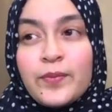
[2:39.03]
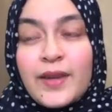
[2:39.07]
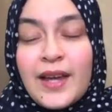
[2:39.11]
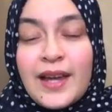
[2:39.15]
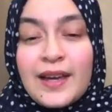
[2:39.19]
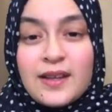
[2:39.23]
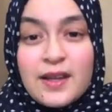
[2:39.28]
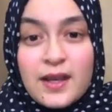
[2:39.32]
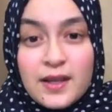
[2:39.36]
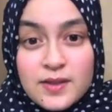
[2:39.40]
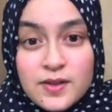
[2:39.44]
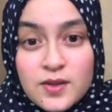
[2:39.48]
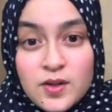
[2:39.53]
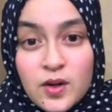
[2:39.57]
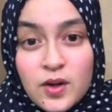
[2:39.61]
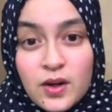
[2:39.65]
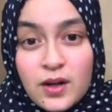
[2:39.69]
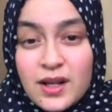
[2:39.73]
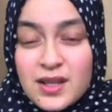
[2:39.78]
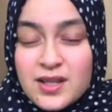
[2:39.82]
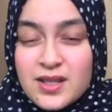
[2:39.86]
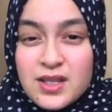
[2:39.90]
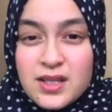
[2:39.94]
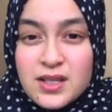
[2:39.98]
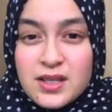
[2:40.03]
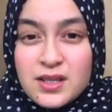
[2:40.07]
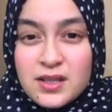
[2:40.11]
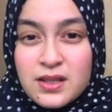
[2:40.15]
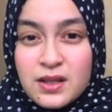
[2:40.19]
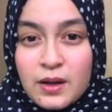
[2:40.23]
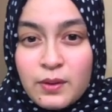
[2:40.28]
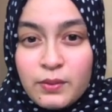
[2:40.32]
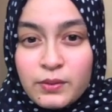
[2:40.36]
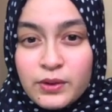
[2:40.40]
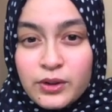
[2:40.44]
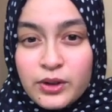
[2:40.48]
it's good. It's just
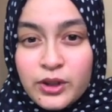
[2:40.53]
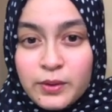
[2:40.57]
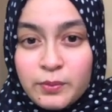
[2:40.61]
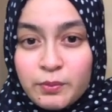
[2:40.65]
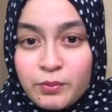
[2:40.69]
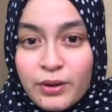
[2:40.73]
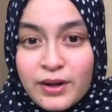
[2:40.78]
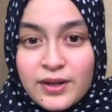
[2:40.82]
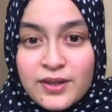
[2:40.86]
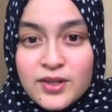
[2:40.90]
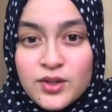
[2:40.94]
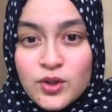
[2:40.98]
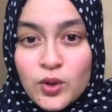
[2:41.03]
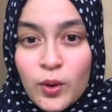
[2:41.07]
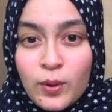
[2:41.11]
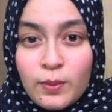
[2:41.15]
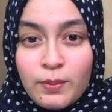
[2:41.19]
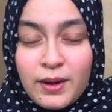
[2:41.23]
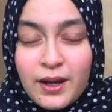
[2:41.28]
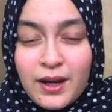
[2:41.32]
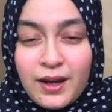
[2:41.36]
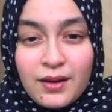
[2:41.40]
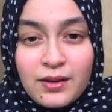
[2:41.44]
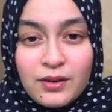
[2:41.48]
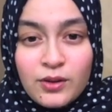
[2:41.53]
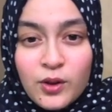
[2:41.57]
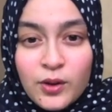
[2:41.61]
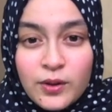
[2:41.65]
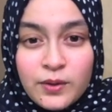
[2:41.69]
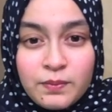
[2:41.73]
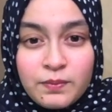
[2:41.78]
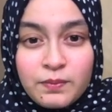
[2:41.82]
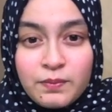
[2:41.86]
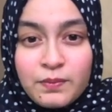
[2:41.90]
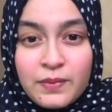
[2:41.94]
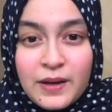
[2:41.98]
a good brainstorming and good
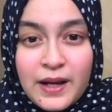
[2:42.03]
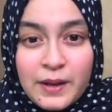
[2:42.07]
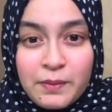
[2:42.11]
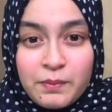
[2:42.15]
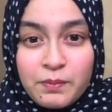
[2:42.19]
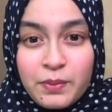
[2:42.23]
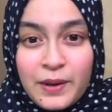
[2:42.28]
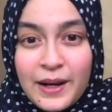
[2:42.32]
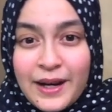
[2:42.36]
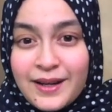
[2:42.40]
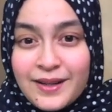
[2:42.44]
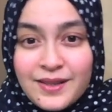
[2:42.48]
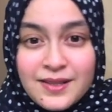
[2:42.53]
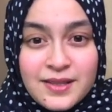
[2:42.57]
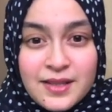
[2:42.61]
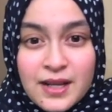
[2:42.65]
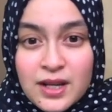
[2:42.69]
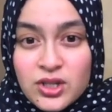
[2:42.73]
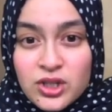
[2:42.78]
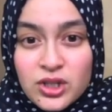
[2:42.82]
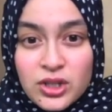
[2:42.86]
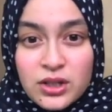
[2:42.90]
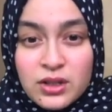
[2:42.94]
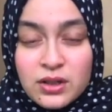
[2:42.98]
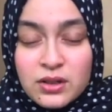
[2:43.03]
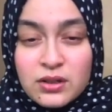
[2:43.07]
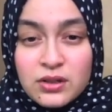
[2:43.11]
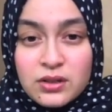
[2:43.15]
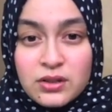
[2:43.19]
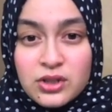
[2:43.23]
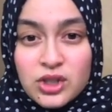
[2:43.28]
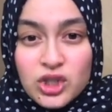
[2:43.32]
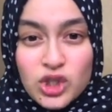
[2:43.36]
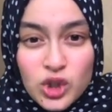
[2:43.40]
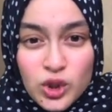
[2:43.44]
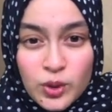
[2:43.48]
like planning
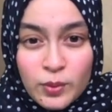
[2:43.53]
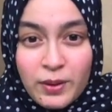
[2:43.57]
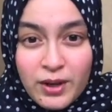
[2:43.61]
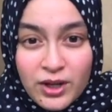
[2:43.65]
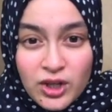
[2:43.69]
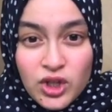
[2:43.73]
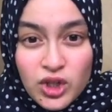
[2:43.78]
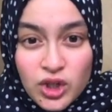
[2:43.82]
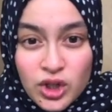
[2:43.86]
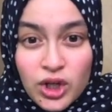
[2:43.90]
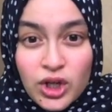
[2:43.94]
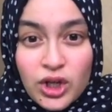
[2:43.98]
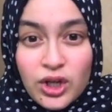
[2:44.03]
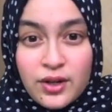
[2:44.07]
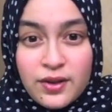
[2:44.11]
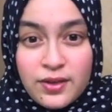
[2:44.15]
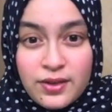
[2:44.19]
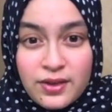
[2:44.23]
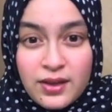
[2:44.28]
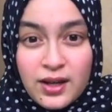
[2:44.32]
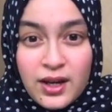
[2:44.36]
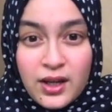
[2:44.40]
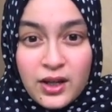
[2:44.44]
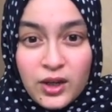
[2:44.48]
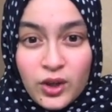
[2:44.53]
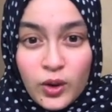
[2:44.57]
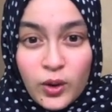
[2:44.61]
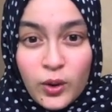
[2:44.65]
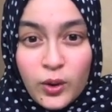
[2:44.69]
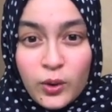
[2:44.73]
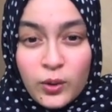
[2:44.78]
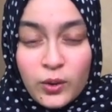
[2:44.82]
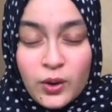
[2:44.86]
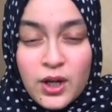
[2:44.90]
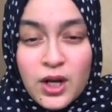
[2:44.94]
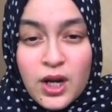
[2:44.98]
session, just to make sure that
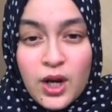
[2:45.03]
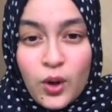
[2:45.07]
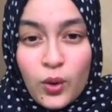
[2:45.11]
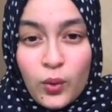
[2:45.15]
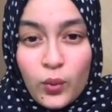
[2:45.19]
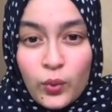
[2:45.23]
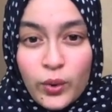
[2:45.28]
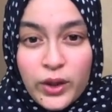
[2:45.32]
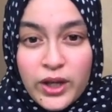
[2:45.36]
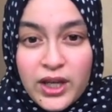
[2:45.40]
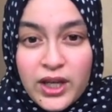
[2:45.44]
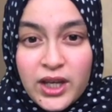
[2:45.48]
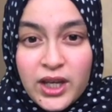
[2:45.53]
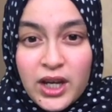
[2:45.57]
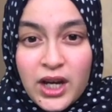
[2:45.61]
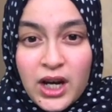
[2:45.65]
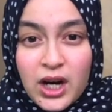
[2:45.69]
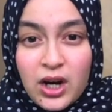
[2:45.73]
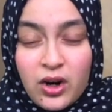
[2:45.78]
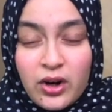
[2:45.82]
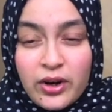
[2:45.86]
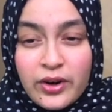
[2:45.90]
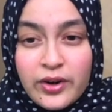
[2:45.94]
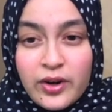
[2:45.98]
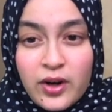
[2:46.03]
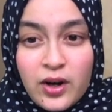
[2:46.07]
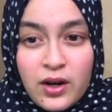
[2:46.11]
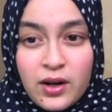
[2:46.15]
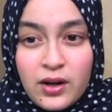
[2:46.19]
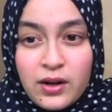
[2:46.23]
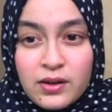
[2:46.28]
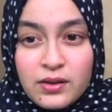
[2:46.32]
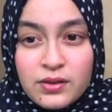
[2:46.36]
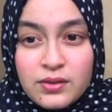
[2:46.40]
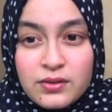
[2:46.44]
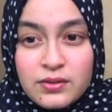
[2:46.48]
we are
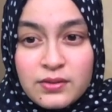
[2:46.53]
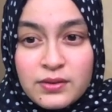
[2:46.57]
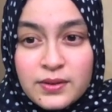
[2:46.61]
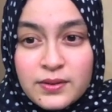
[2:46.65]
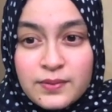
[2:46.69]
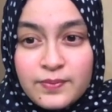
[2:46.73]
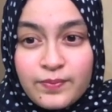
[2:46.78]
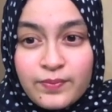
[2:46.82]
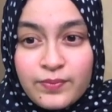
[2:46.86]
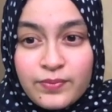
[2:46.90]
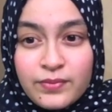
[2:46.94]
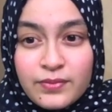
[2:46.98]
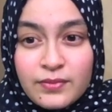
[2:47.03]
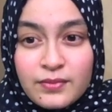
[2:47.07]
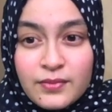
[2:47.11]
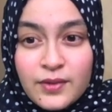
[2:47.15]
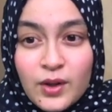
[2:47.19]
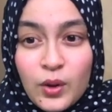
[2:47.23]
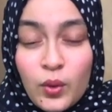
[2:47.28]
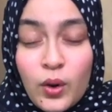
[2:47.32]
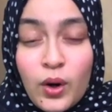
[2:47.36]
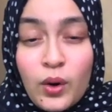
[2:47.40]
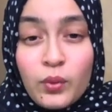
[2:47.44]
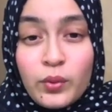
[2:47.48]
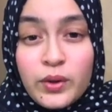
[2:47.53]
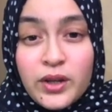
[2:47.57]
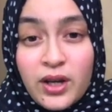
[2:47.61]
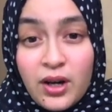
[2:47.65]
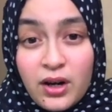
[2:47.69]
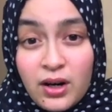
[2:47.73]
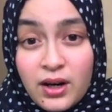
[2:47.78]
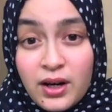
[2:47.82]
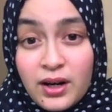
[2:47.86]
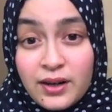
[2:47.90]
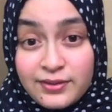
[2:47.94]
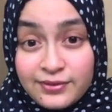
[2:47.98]
not, well, we
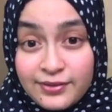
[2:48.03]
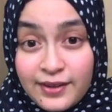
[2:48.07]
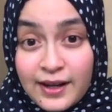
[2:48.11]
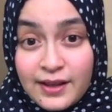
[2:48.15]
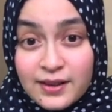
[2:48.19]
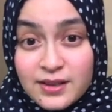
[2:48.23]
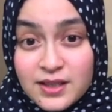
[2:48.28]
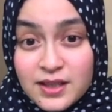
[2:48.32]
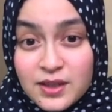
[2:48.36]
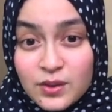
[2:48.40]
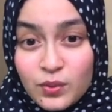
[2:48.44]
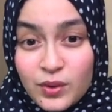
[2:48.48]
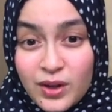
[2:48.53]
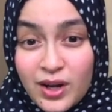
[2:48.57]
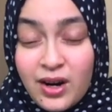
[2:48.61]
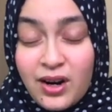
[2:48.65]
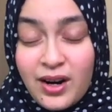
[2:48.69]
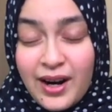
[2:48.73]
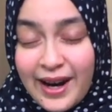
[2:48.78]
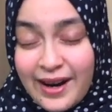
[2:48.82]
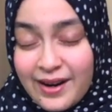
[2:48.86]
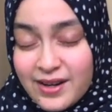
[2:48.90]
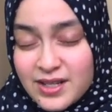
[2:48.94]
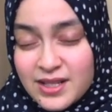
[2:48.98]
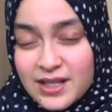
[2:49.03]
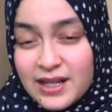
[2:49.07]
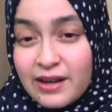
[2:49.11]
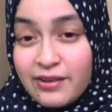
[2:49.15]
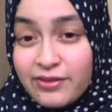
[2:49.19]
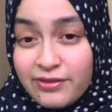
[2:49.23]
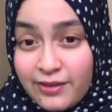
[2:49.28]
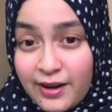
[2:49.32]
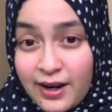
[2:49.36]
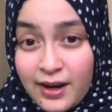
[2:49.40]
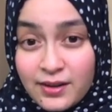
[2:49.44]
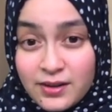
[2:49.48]
are affected. We are actually
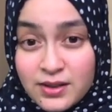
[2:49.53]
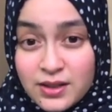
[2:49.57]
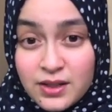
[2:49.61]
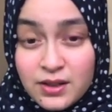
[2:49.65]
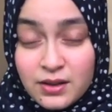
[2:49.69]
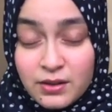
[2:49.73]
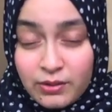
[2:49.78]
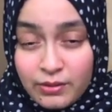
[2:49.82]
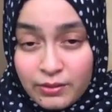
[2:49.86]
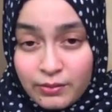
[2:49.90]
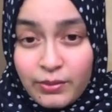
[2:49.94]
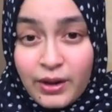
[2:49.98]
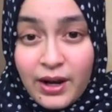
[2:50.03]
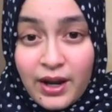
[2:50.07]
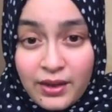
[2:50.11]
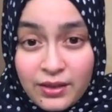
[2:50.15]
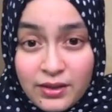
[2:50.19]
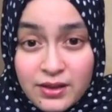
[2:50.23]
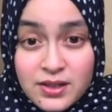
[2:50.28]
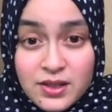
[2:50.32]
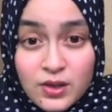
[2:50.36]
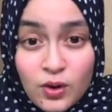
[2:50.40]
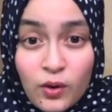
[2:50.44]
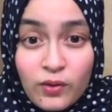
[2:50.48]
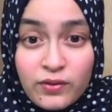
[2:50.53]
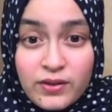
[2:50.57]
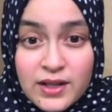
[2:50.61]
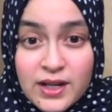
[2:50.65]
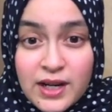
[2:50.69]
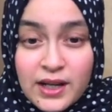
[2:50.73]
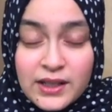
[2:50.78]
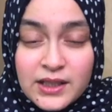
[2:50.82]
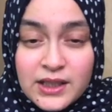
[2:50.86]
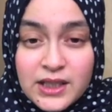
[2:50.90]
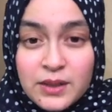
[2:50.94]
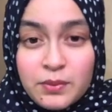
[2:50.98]
affected by this
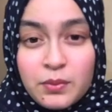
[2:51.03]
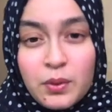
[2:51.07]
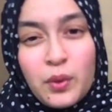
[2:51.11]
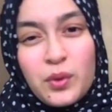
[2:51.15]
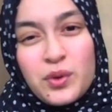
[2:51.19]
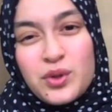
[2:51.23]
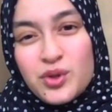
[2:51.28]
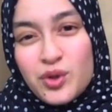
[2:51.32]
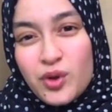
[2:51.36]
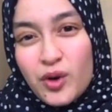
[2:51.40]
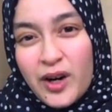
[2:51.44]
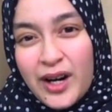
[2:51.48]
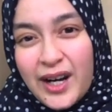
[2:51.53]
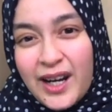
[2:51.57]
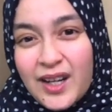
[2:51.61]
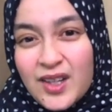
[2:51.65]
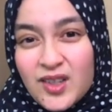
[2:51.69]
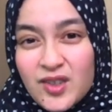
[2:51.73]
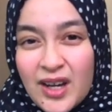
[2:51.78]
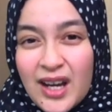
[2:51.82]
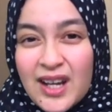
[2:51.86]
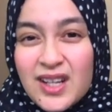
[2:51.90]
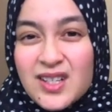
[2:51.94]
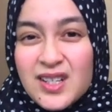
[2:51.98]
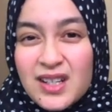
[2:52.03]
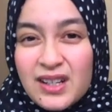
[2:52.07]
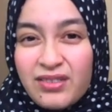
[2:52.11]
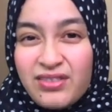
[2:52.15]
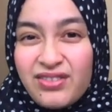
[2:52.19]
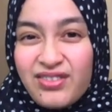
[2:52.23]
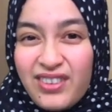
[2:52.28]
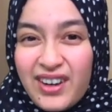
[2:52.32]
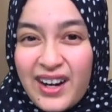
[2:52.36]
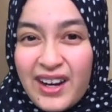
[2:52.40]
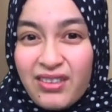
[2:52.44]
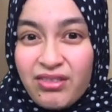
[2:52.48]
COVID-19, but we're trying to actually
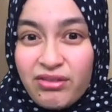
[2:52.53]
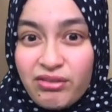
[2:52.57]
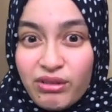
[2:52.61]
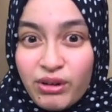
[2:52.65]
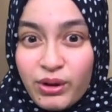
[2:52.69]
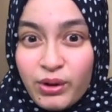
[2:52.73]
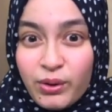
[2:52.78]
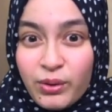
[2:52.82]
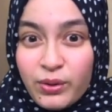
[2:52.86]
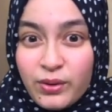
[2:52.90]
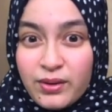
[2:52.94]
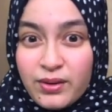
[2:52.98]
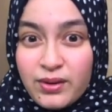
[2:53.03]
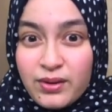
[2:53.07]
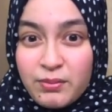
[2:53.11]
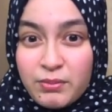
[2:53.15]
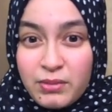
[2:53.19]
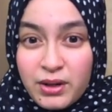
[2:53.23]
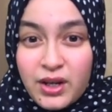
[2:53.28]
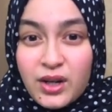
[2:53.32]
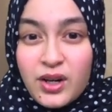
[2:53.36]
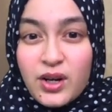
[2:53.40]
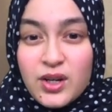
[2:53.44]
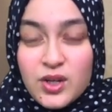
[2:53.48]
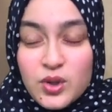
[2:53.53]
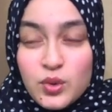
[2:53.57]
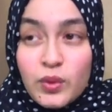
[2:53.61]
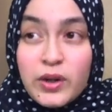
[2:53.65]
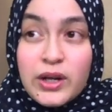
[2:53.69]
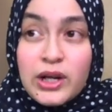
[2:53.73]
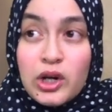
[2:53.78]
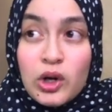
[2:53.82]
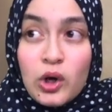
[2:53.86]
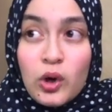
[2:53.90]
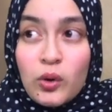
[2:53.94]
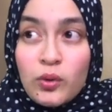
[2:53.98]
fight through because
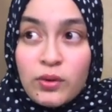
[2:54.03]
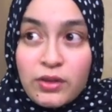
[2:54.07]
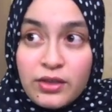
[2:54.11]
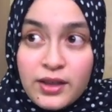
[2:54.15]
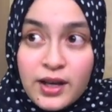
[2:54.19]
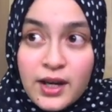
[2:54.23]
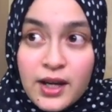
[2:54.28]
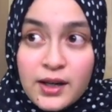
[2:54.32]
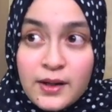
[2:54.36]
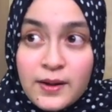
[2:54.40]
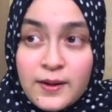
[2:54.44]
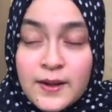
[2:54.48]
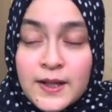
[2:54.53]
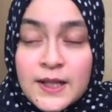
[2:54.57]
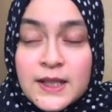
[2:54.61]
we know that